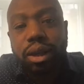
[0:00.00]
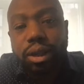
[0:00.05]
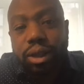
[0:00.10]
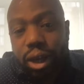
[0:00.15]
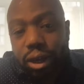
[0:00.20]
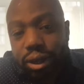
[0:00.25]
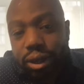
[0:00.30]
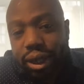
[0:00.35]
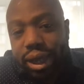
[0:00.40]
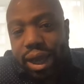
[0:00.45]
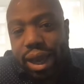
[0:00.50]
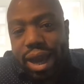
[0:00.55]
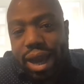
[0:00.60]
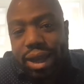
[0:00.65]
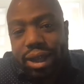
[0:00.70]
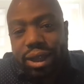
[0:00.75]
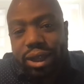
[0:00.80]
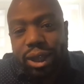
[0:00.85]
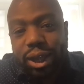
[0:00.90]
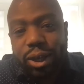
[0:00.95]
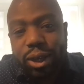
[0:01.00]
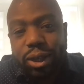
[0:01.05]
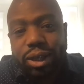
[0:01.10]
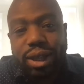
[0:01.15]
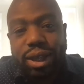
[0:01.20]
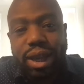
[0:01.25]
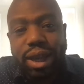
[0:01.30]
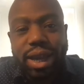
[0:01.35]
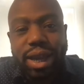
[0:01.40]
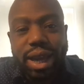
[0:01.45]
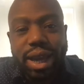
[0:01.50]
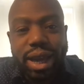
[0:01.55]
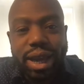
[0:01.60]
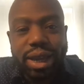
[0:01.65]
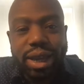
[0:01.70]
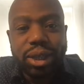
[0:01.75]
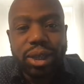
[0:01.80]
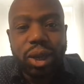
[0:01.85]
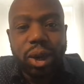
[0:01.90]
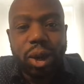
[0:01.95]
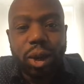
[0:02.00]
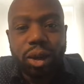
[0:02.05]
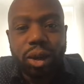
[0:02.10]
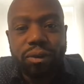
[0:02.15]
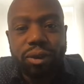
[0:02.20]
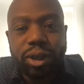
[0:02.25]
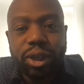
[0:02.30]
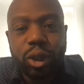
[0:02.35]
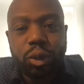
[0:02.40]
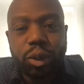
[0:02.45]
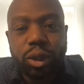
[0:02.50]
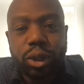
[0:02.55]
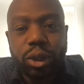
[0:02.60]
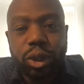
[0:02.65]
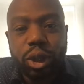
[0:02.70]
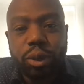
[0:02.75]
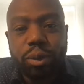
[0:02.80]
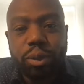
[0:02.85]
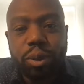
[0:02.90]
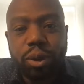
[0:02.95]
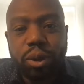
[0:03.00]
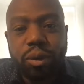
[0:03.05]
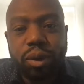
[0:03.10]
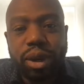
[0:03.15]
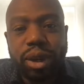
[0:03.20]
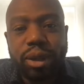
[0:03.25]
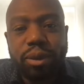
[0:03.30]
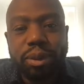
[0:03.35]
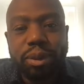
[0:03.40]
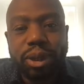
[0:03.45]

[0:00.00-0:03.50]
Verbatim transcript: Dr. Kass chairs the NIH All of Us Research Program,